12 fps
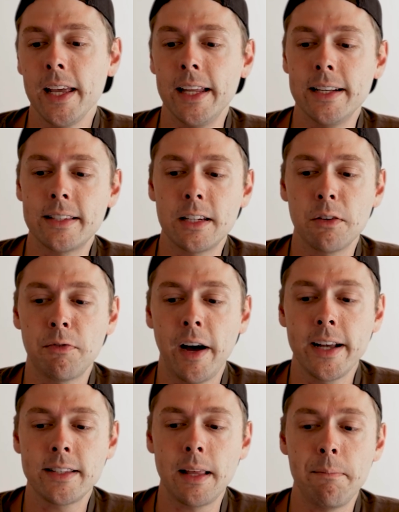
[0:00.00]
It is a
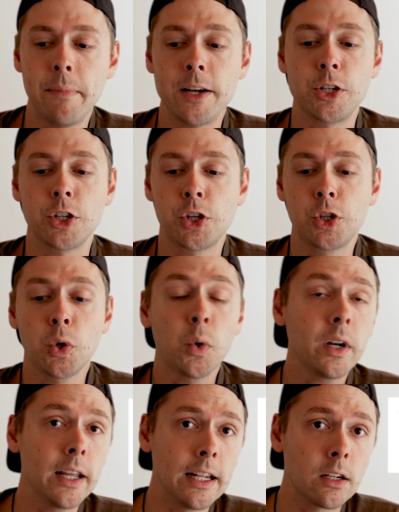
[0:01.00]
device that measures
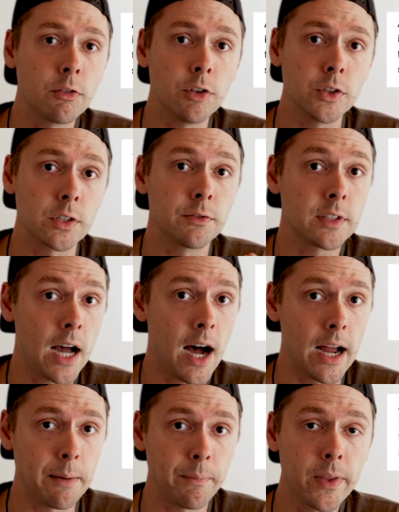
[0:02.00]
short intervals of
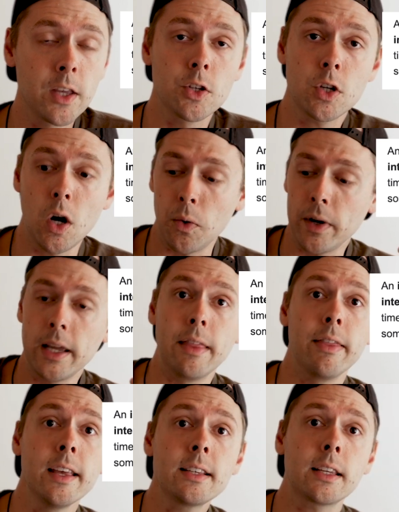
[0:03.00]
time. So
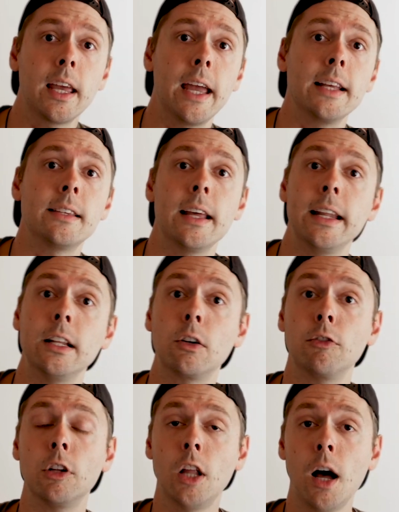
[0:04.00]
in this case, an
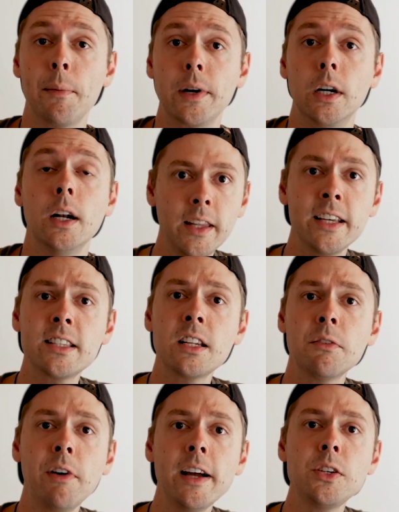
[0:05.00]
intervalometer is a
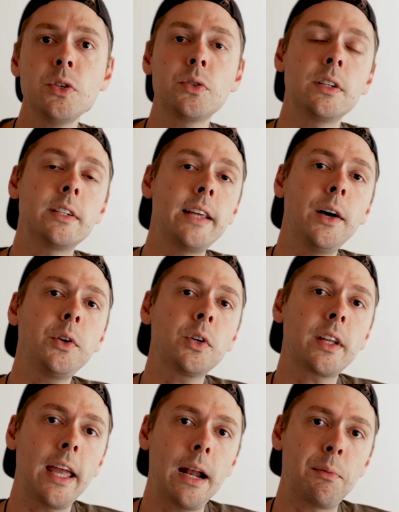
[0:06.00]
device used to tell your
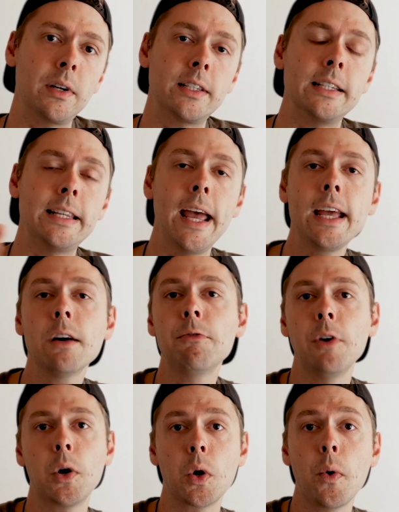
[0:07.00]
camera to take a
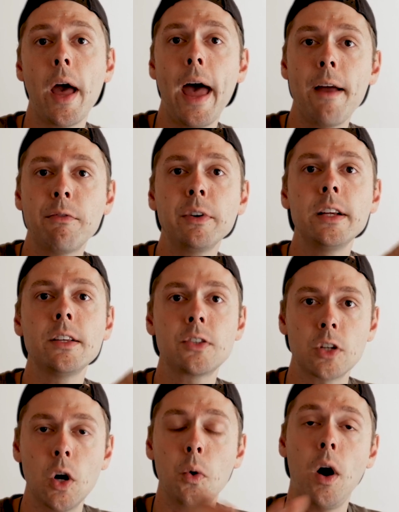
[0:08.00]
photo every
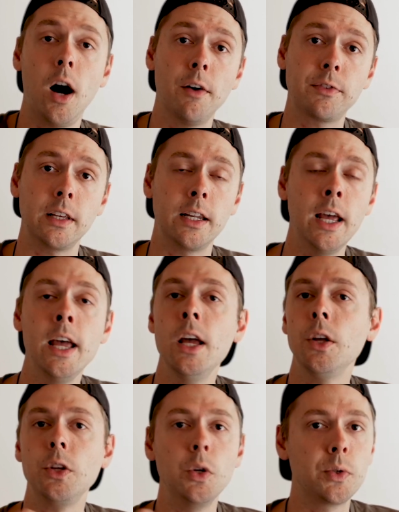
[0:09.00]
so often.
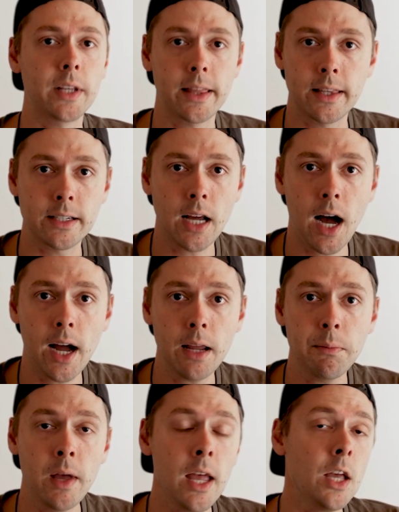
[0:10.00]
You set the
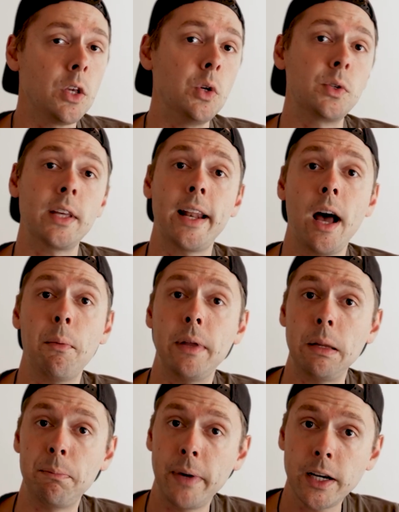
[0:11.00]
time, you set how
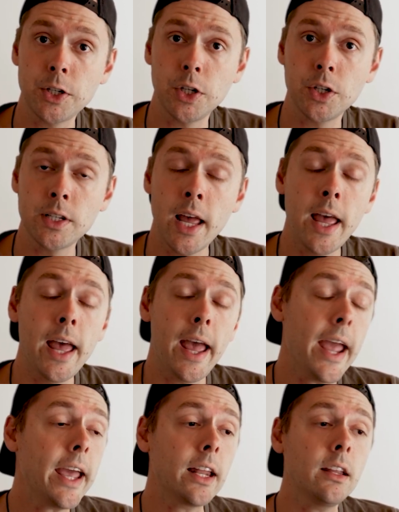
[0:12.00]
many pictures,
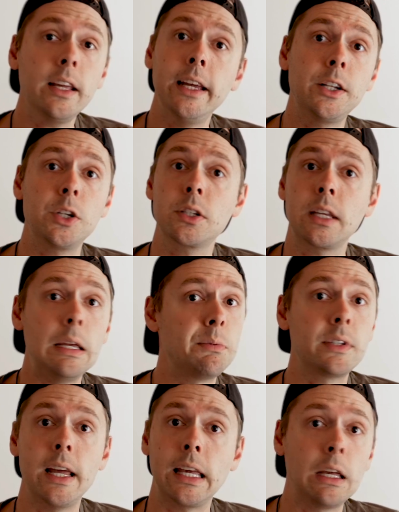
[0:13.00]
and it just
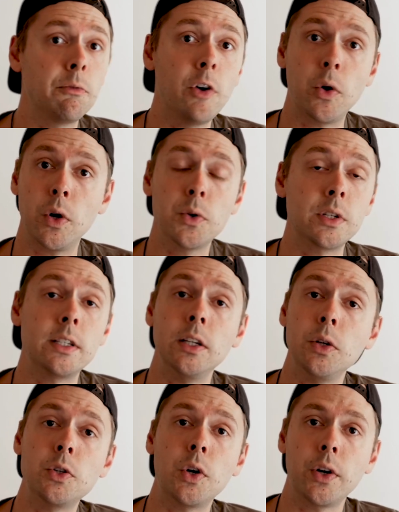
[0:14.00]
keeps taking photos
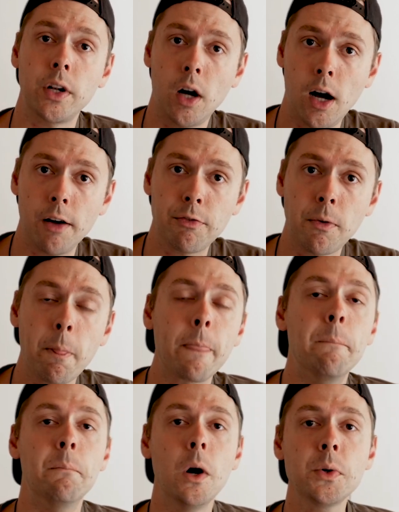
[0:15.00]
until you turn it off.
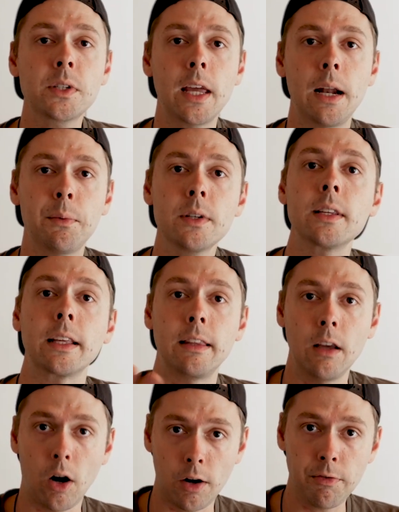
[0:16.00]
Most cameras like
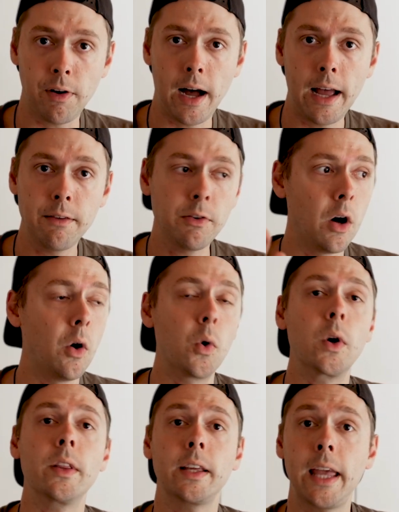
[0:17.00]
the R five
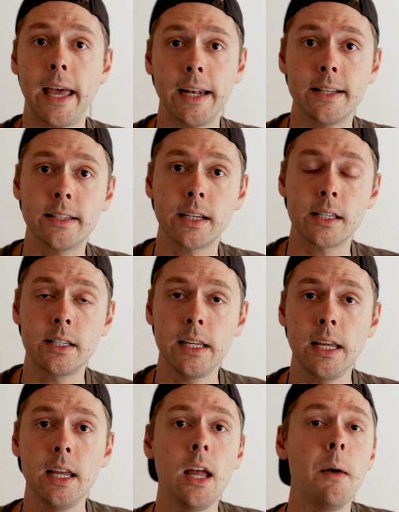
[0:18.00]
or the Canon six
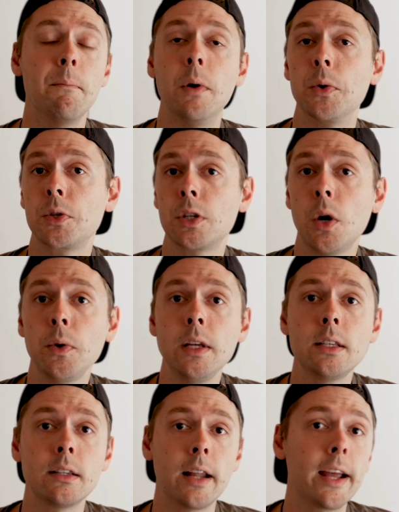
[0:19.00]
D, most
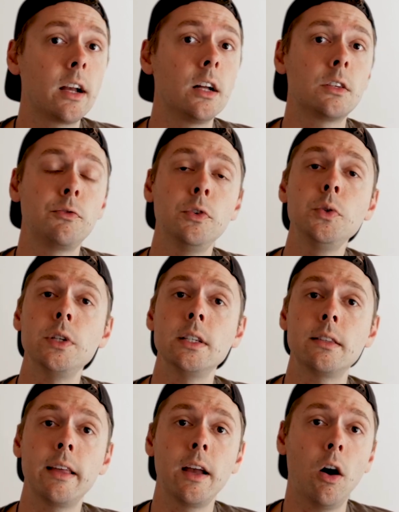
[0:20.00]
Sonys, Nikons,
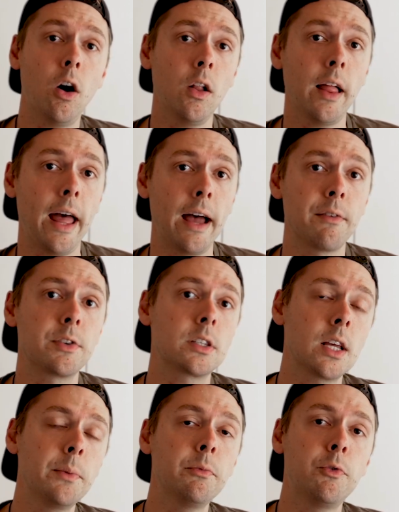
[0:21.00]
Fujis, they all have
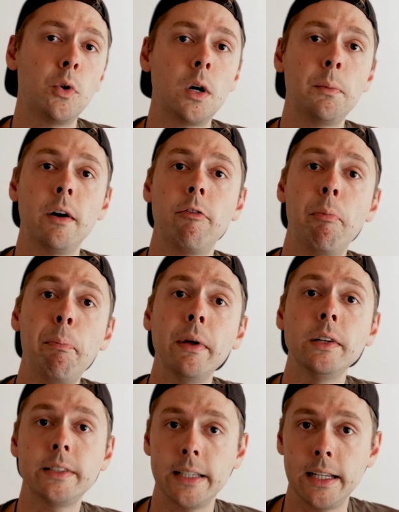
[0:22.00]
some form of
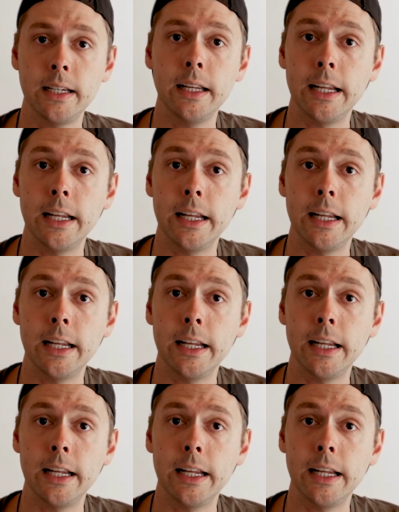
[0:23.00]
built-in